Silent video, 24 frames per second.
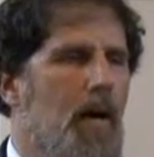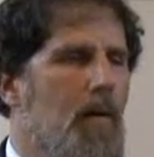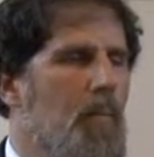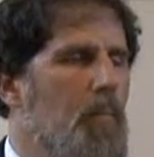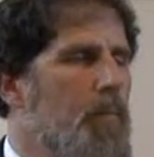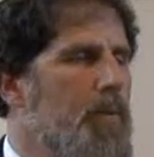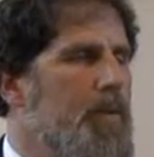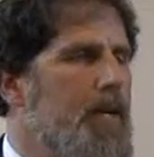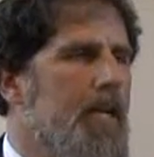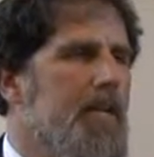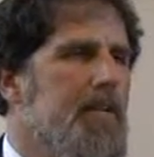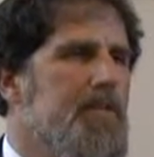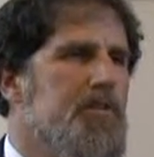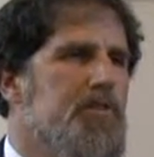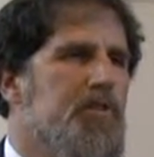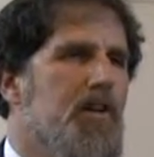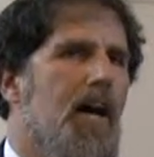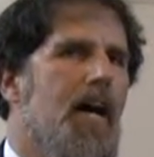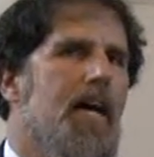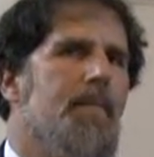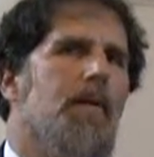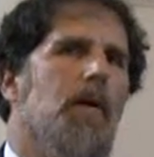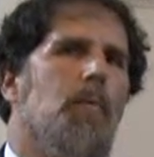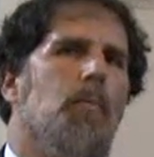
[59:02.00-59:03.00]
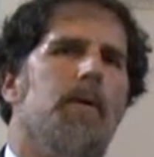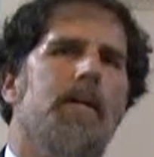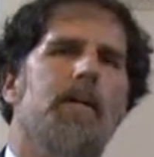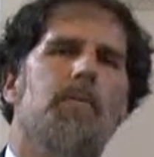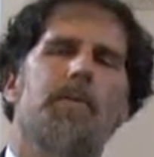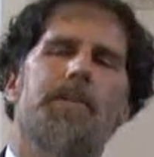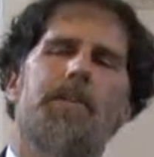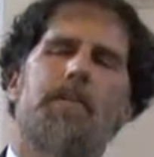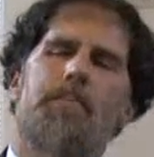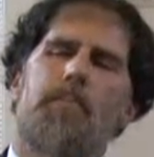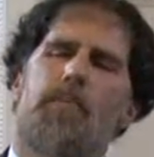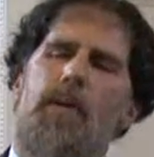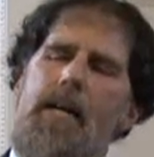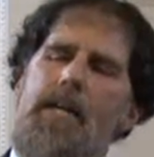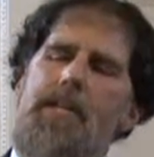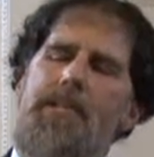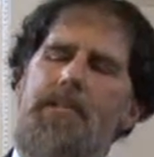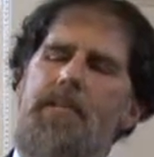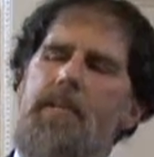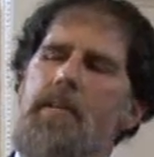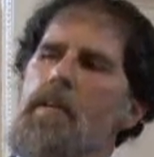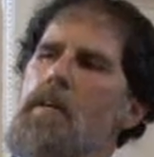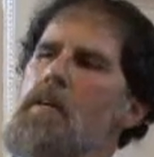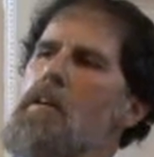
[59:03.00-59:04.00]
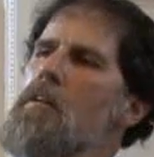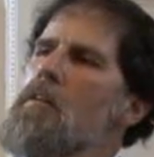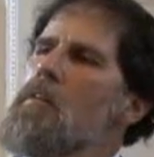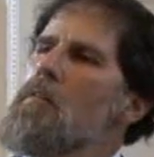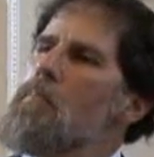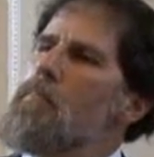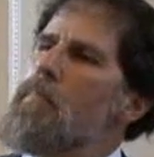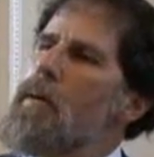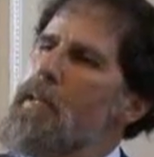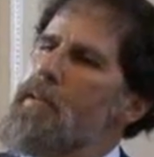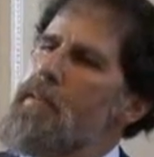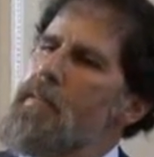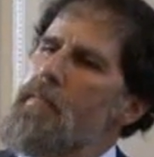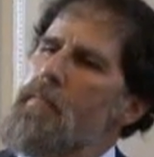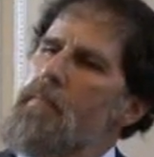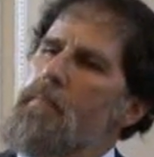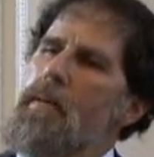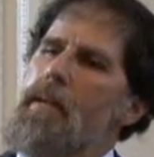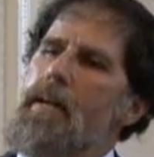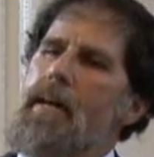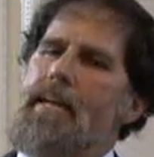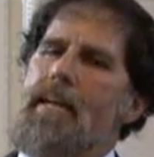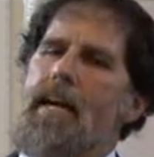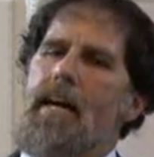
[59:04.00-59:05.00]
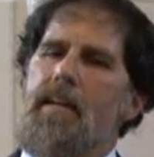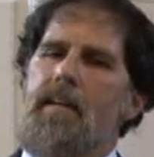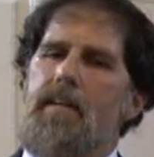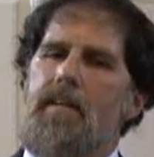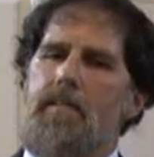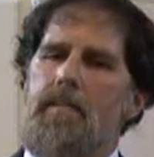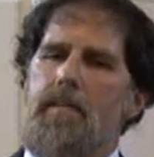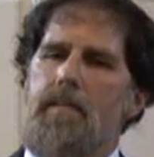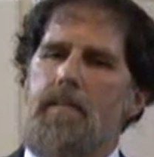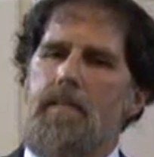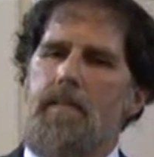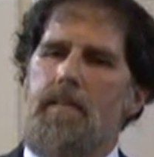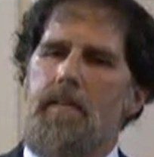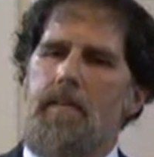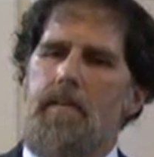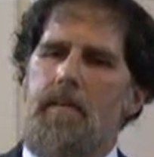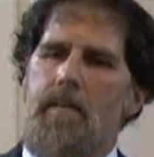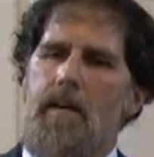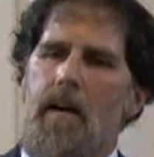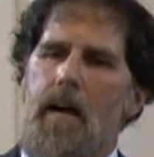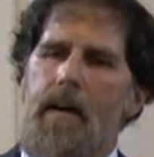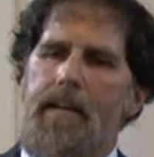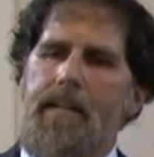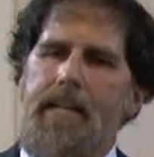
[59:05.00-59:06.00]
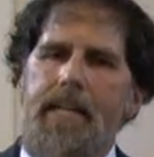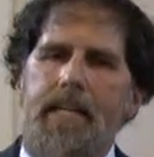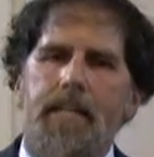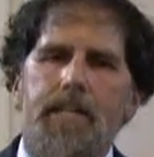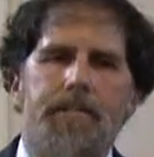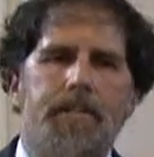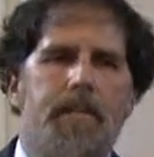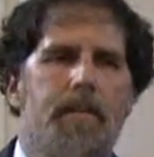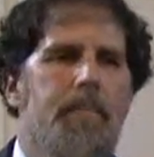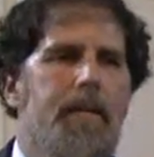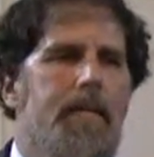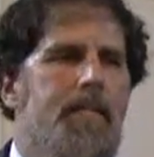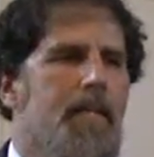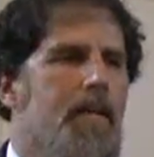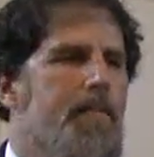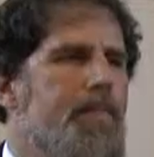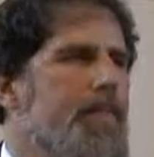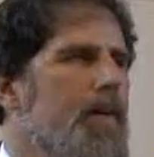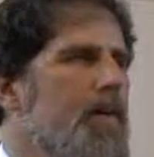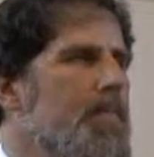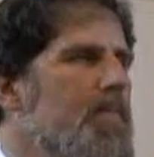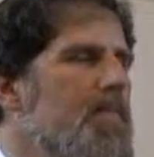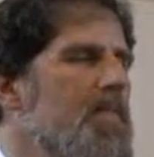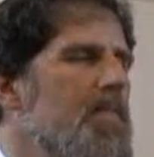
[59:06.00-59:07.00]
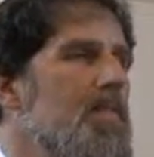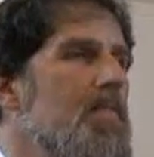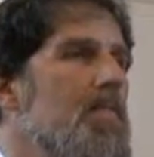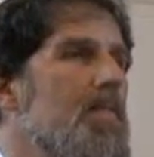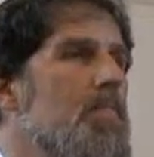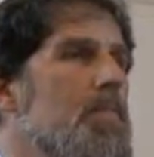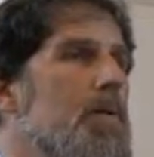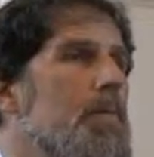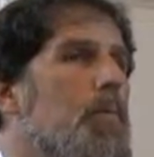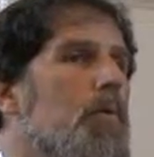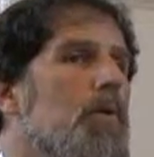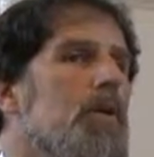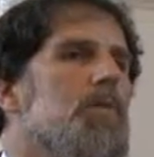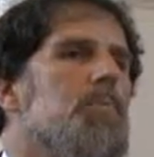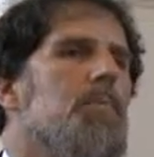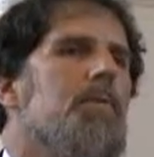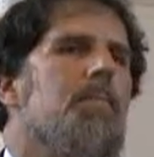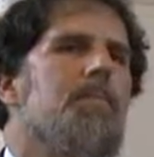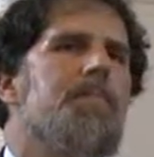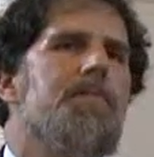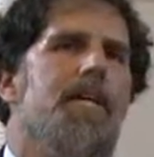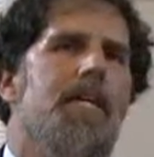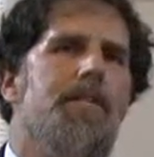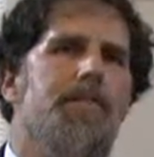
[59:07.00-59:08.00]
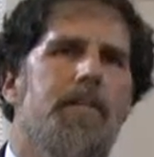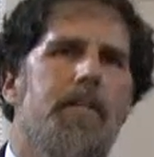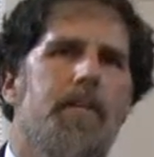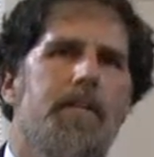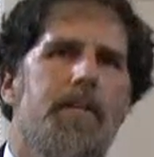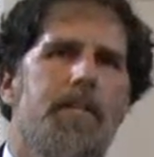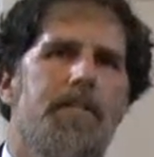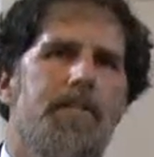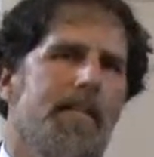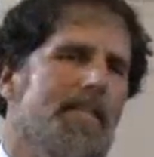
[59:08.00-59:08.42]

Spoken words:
We're not shy about working with the press, but I got uneasy because I felt reporters were obsessing on this.